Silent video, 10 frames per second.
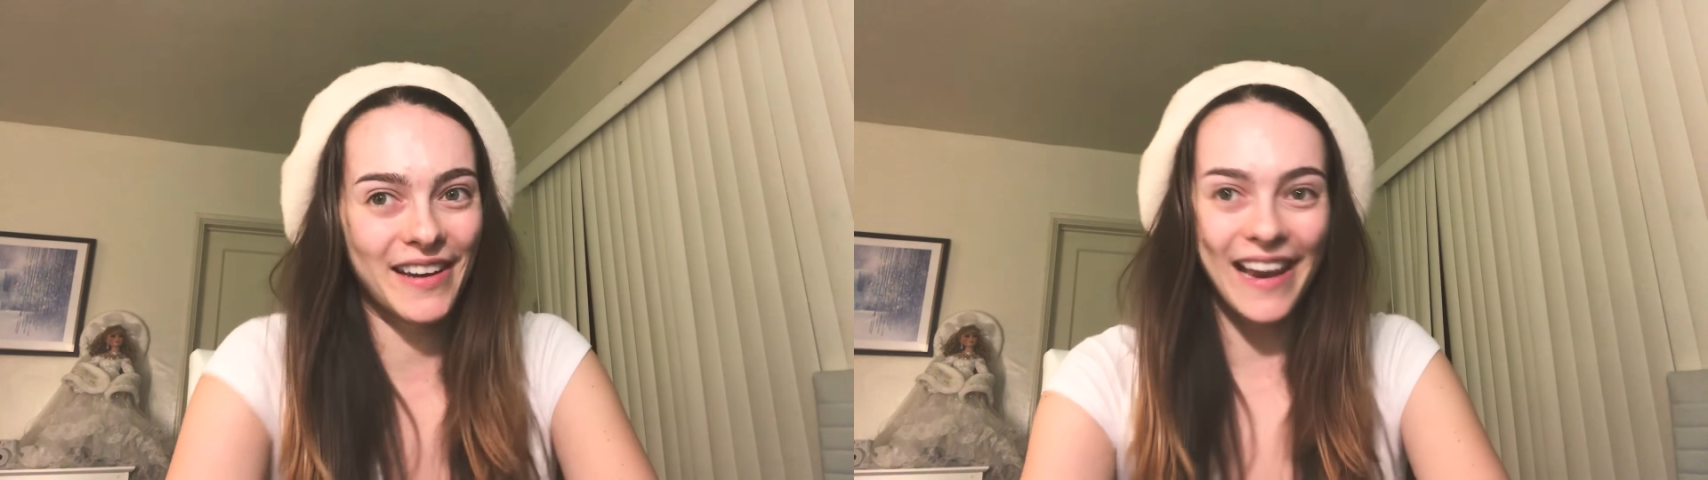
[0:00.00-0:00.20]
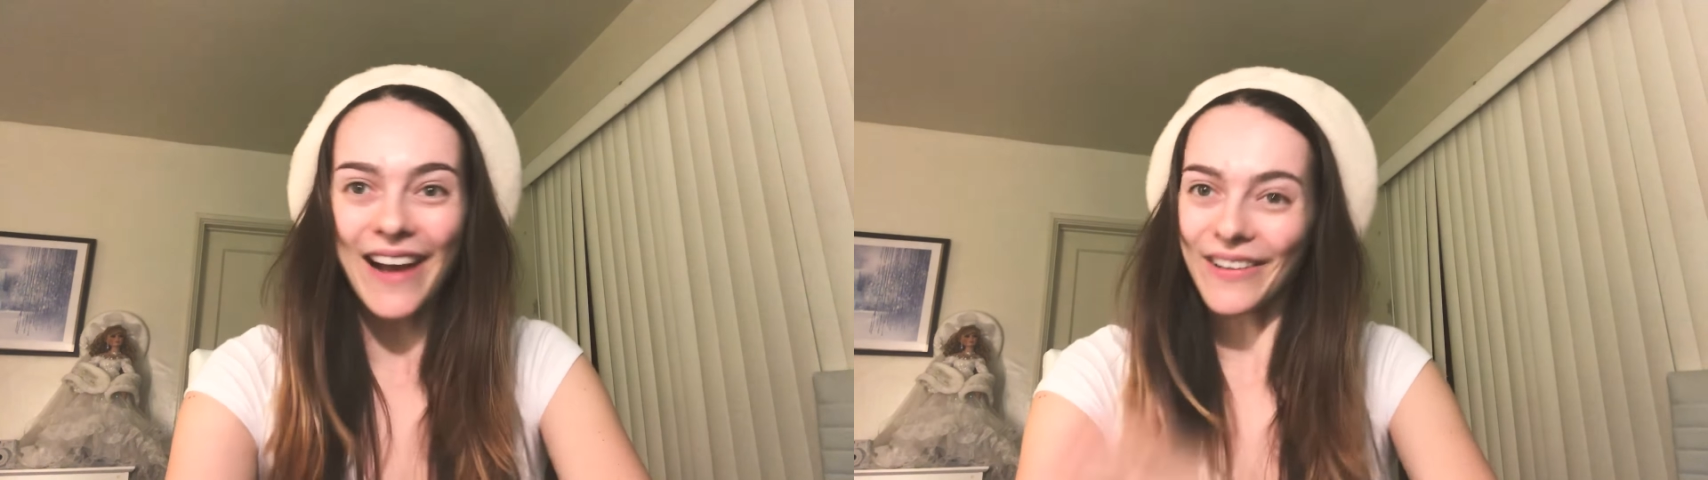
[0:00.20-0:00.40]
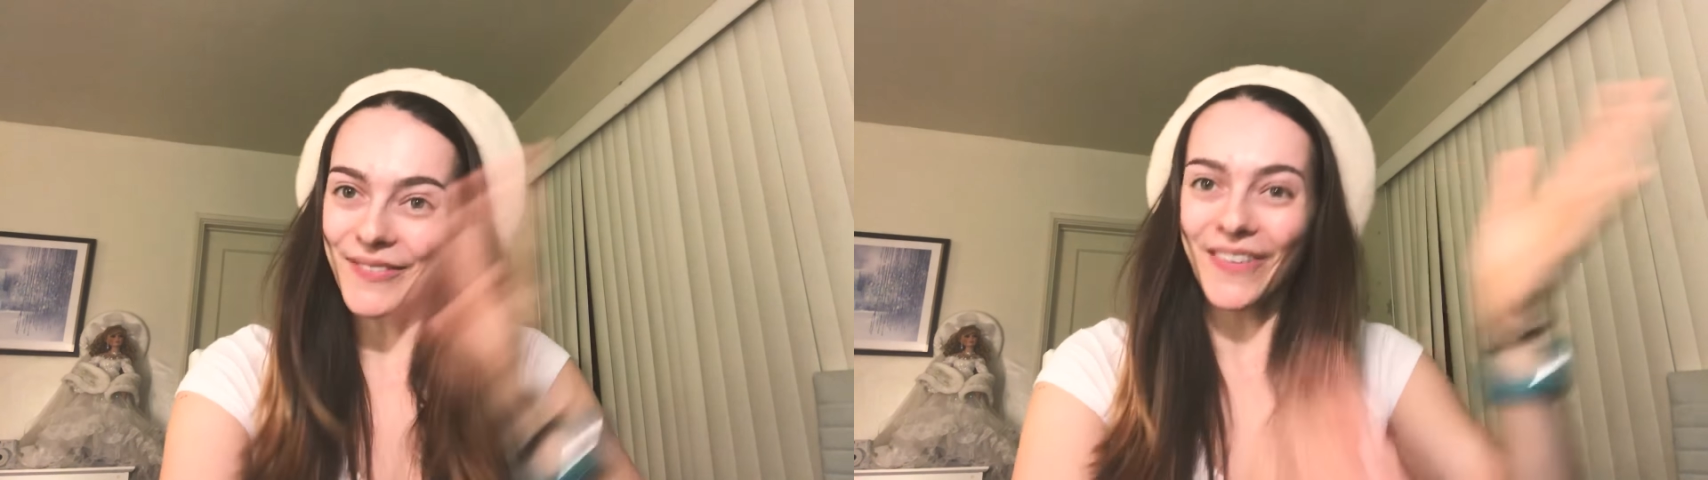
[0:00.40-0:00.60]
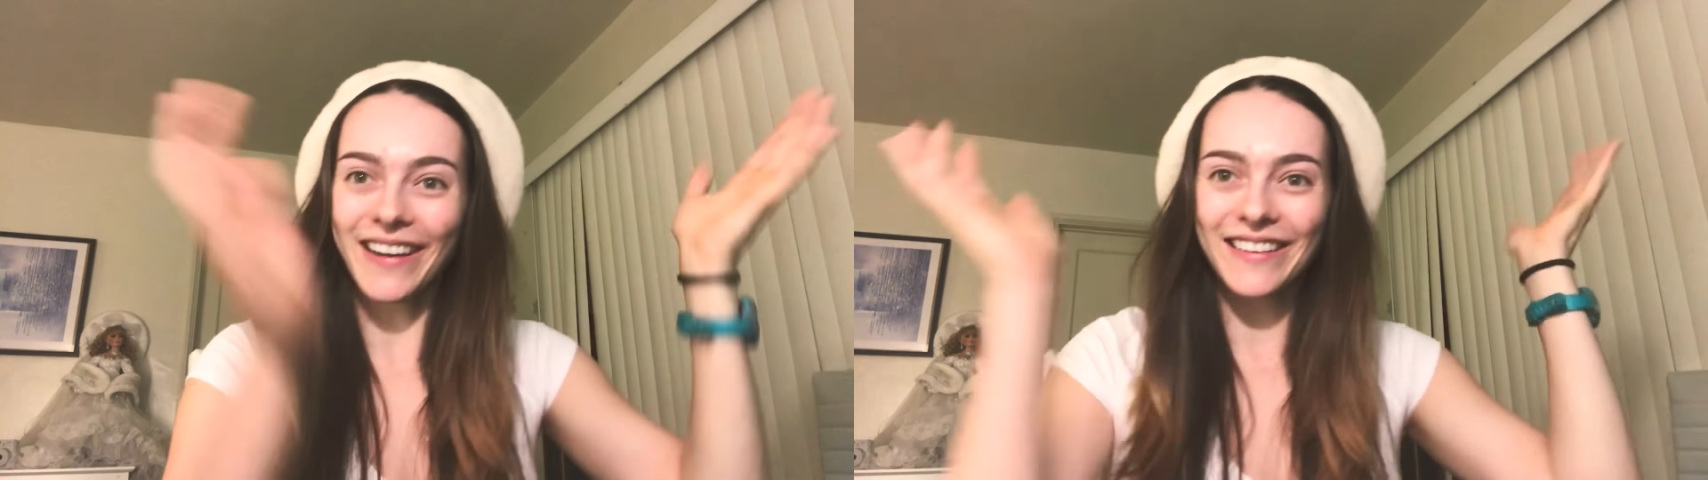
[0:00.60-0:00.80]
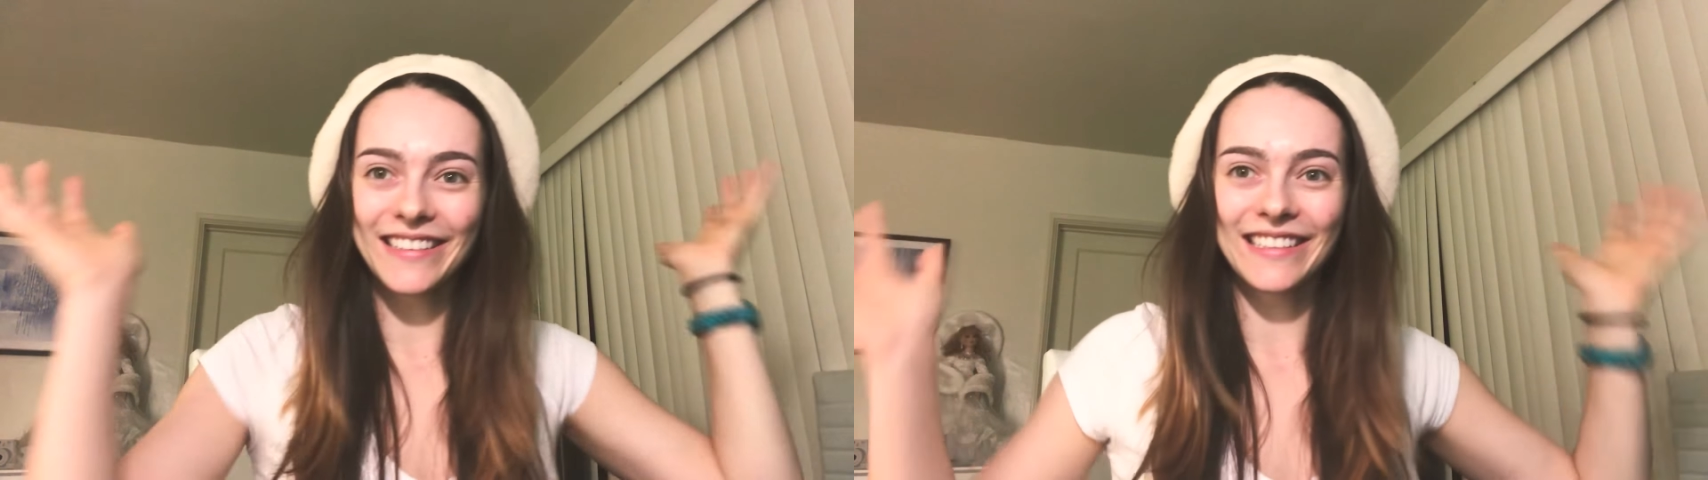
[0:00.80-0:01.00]
Now I
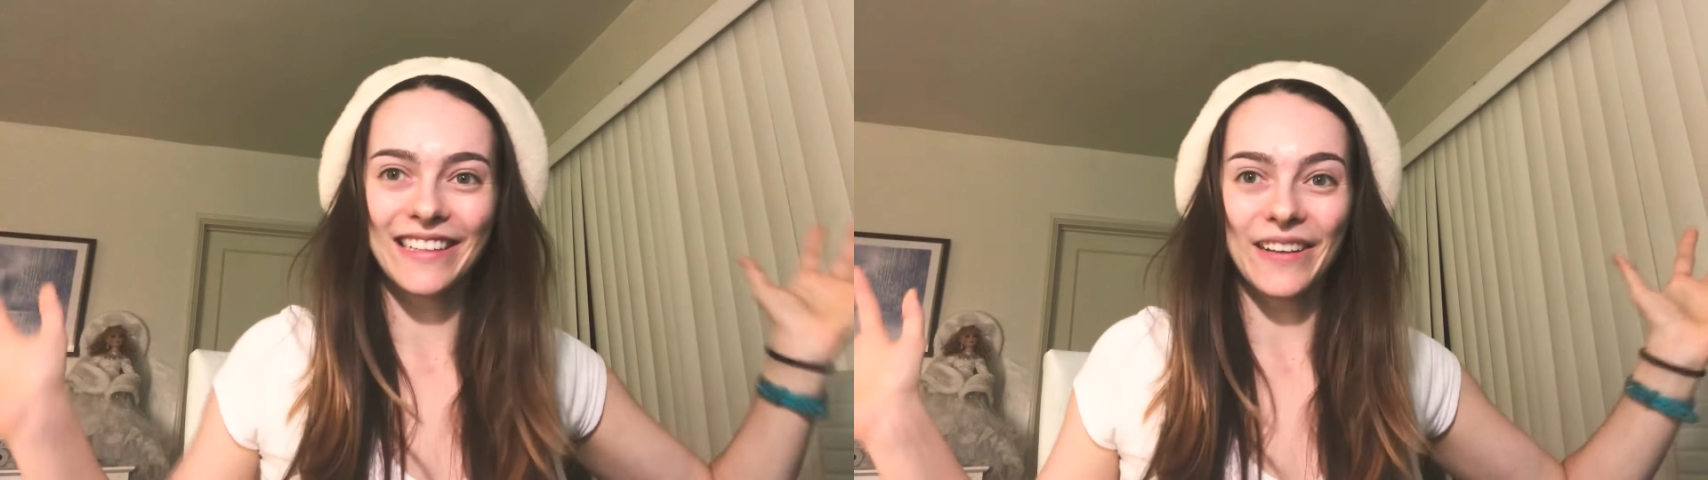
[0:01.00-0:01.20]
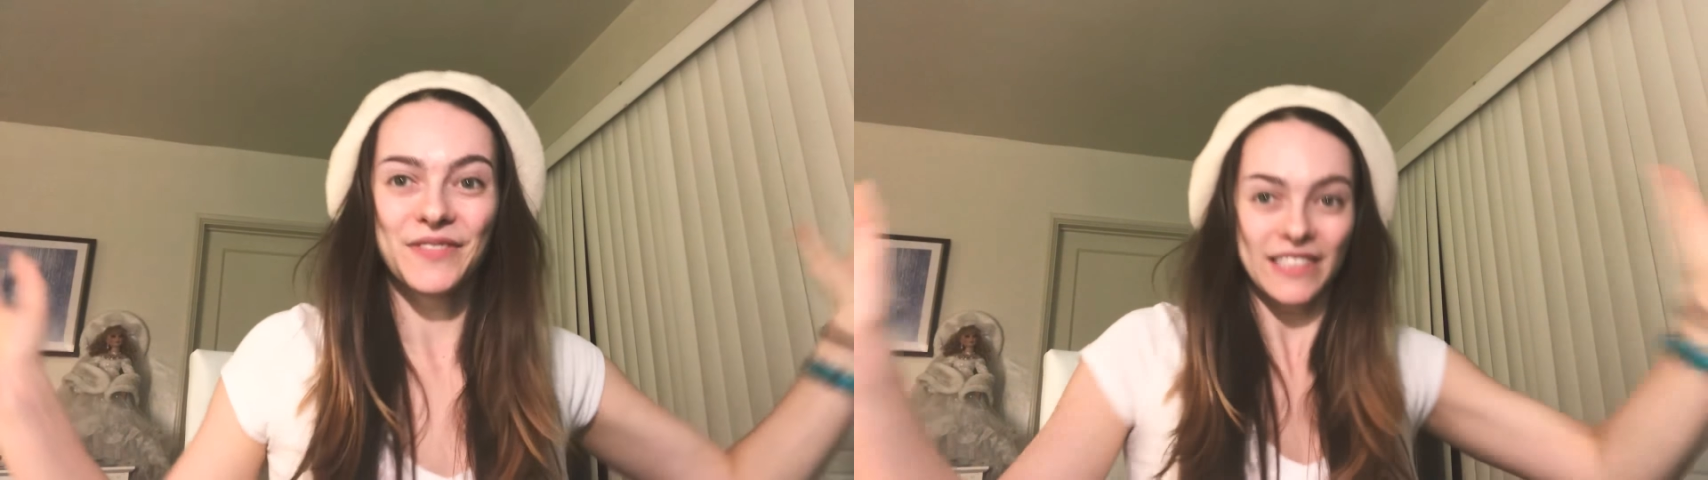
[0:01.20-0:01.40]
finally have